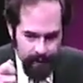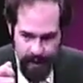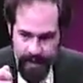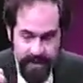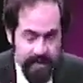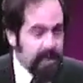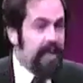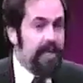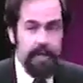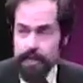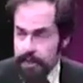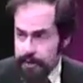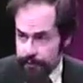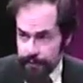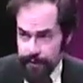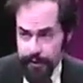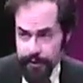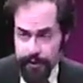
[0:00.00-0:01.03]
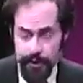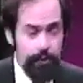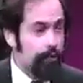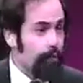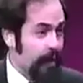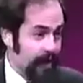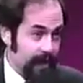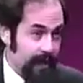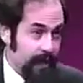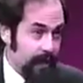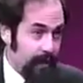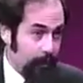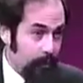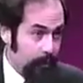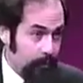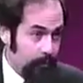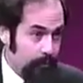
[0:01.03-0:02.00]
I say to these physicists right
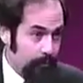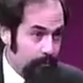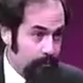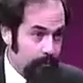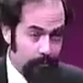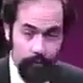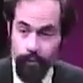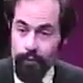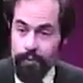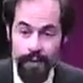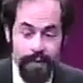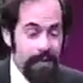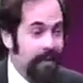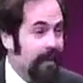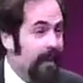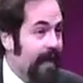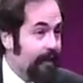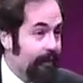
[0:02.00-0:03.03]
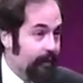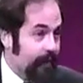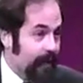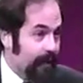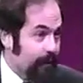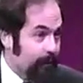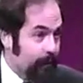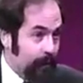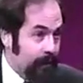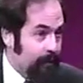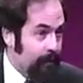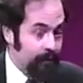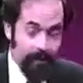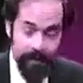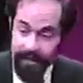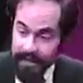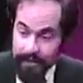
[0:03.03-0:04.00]
now, who may be laughing at me,
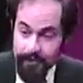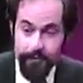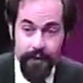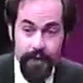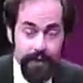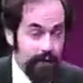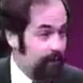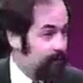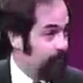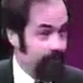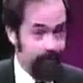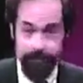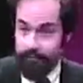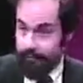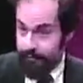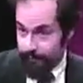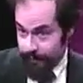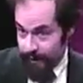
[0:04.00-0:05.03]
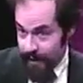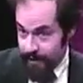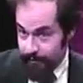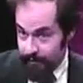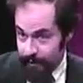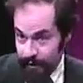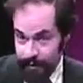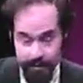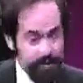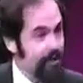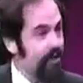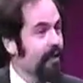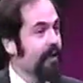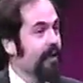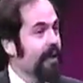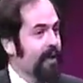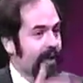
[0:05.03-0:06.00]
and that's fine, fine friends,
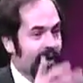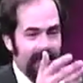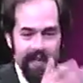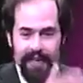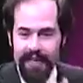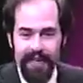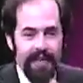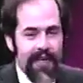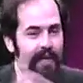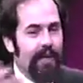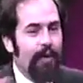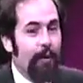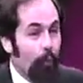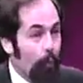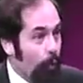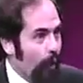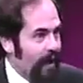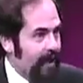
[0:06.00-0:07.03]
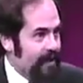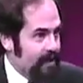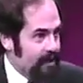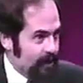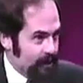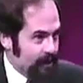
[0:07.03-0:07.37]
wait